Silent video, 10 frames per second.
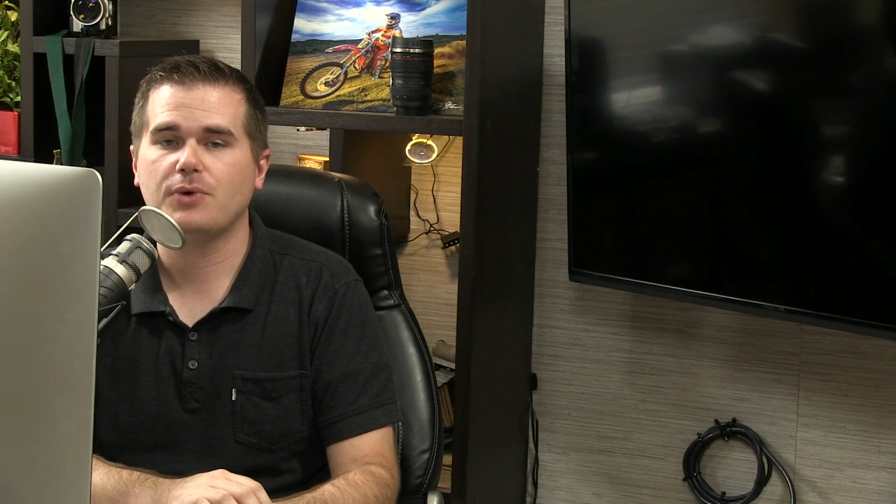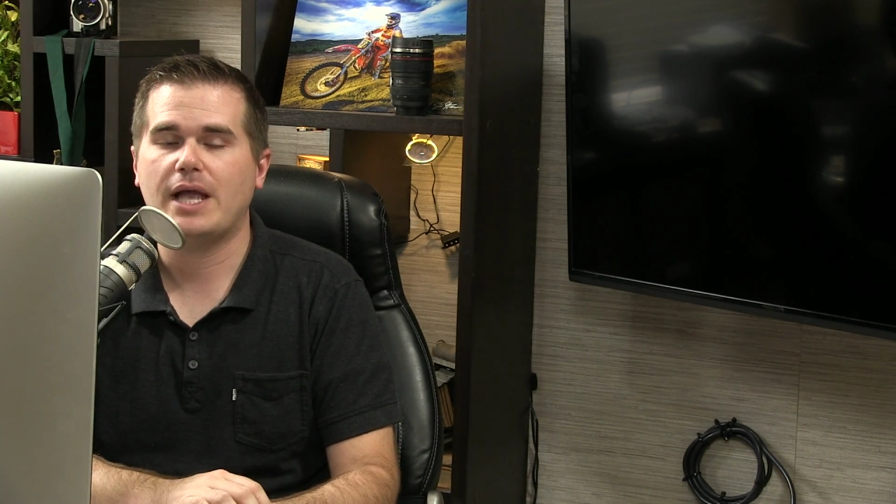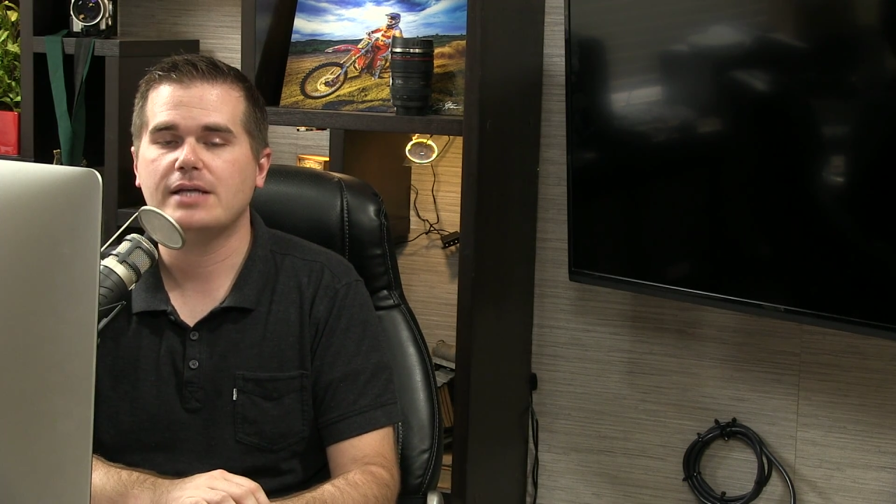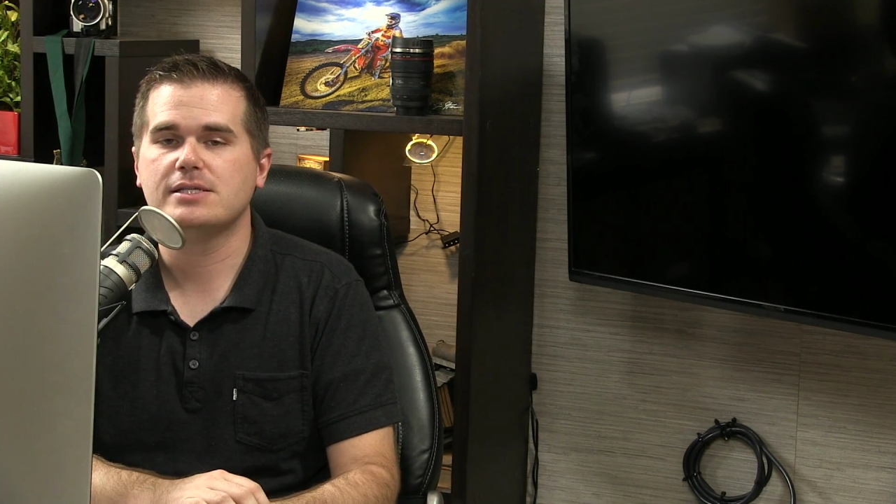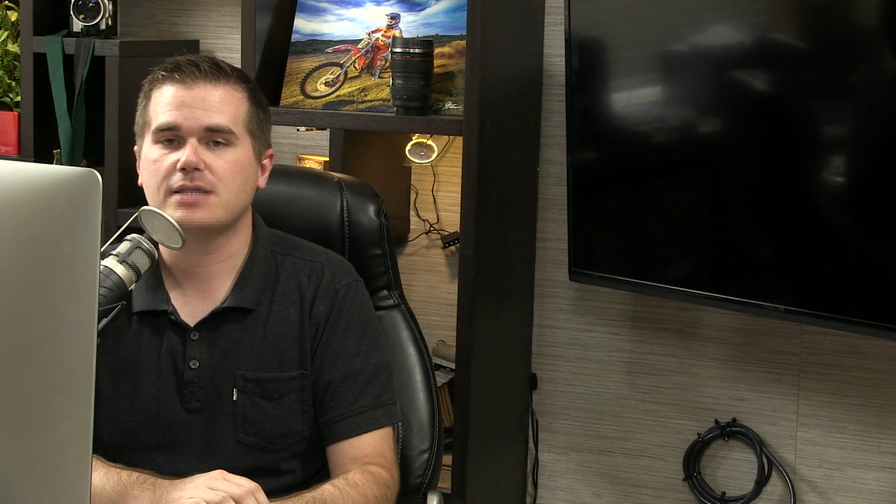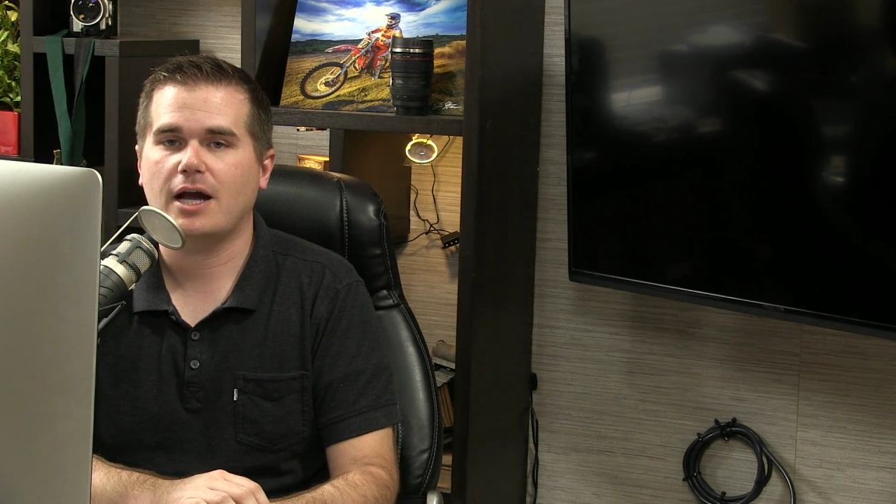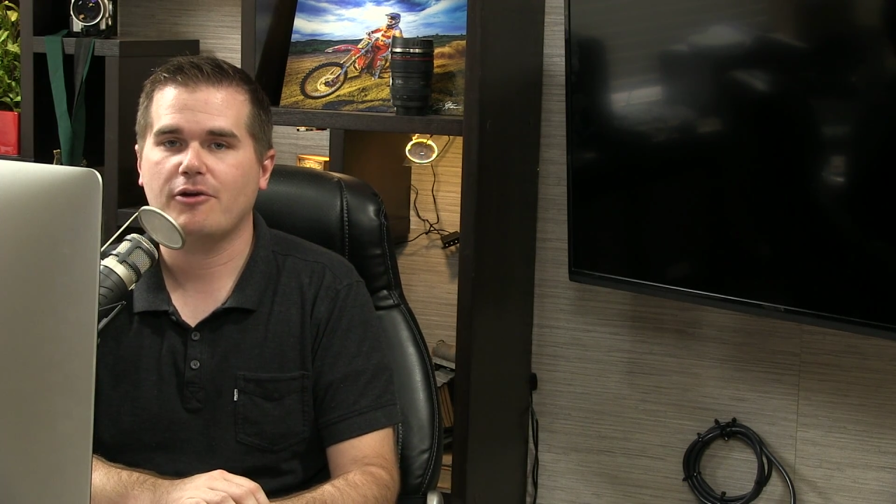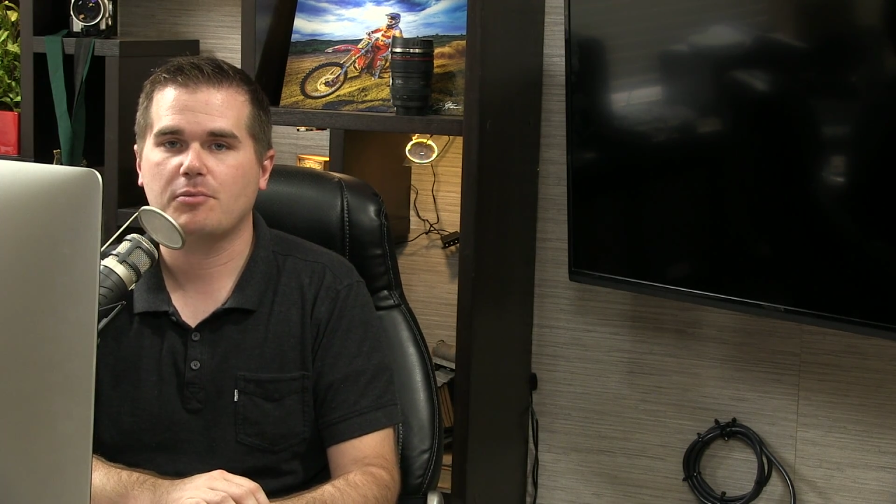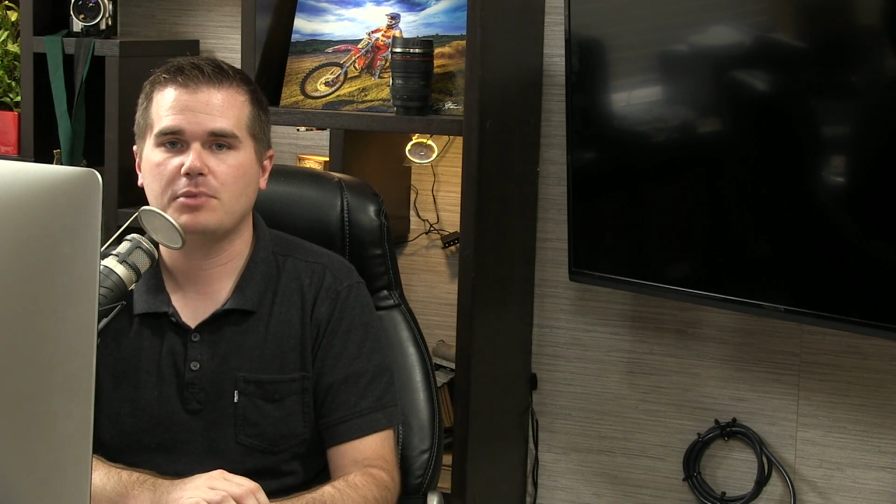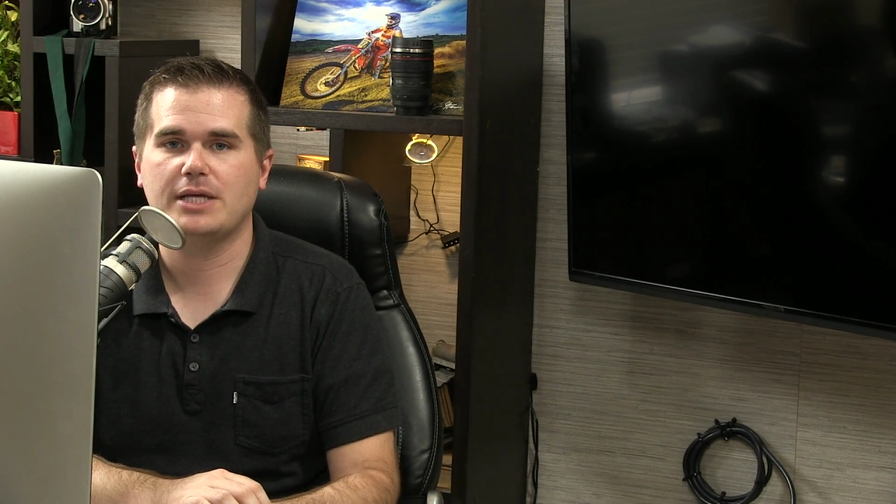a sky
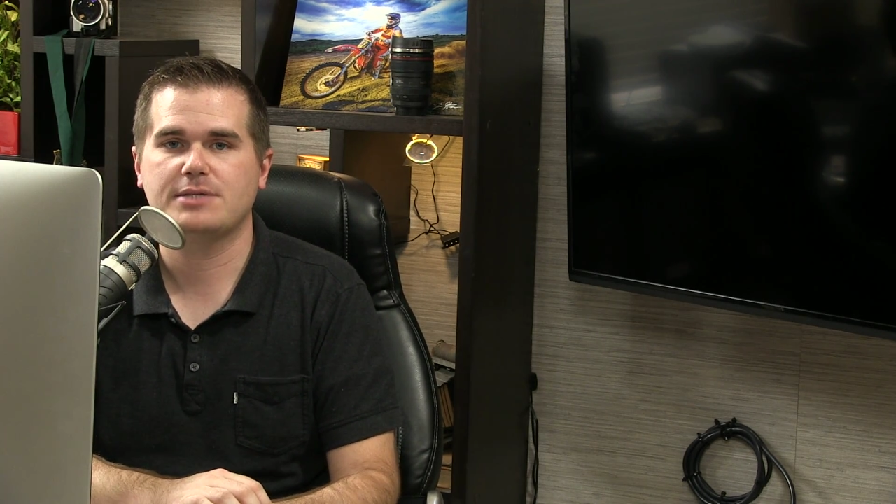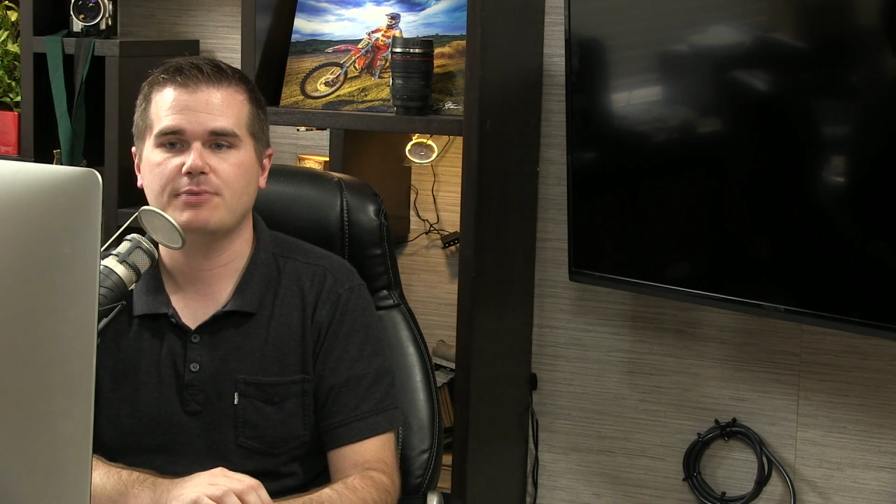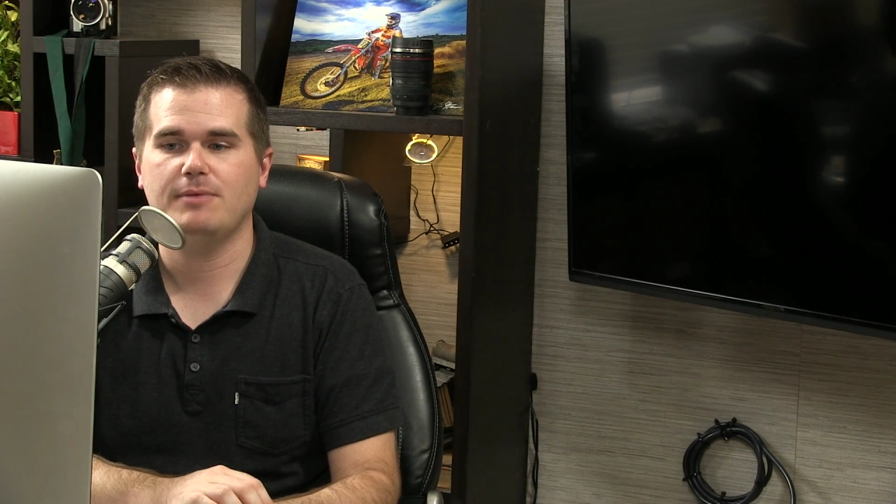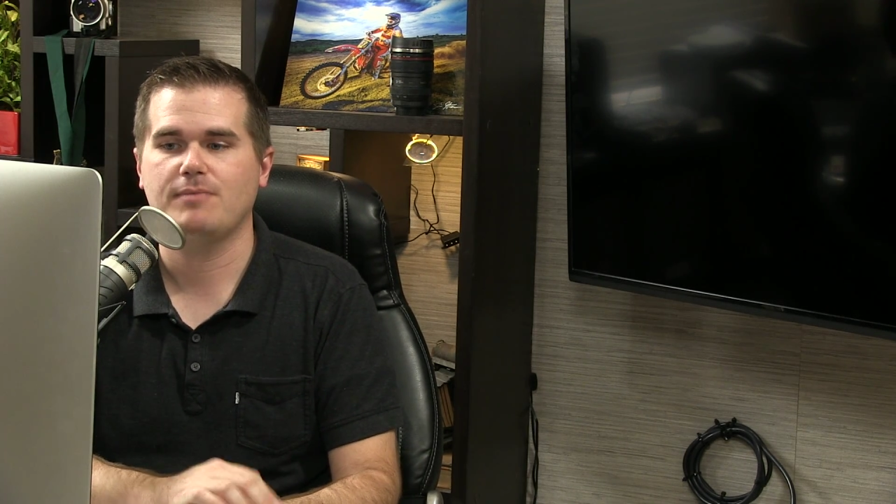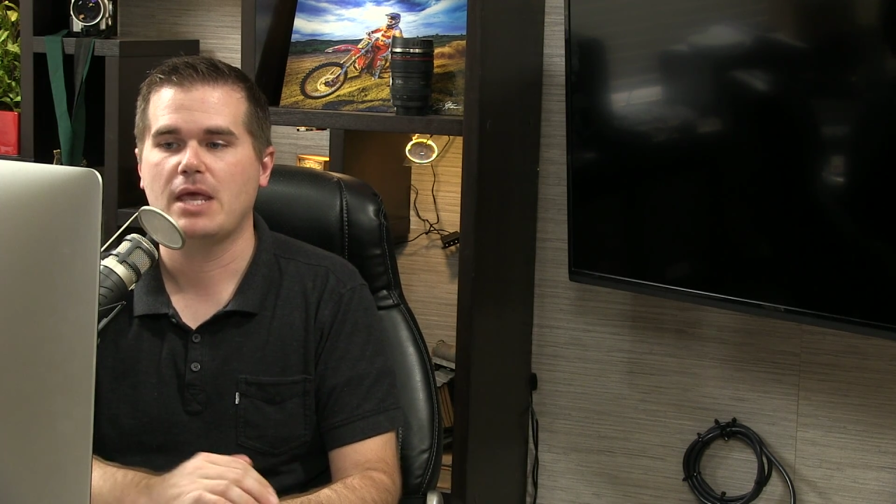replacement.